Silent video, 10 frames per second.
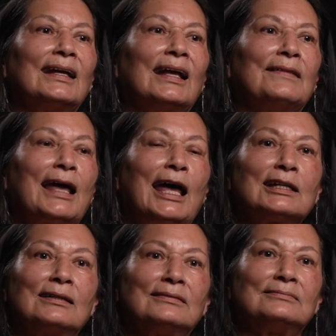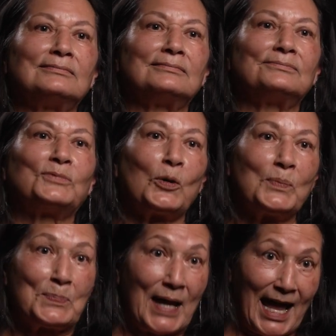and that brought
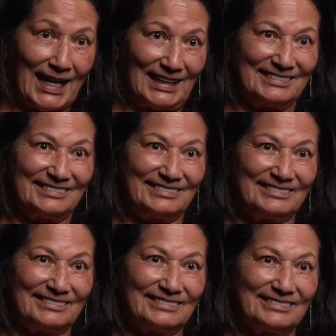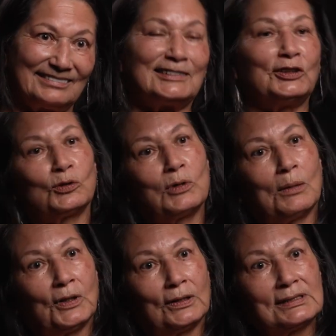me back to the
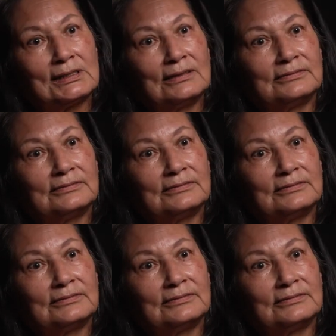Quapaws.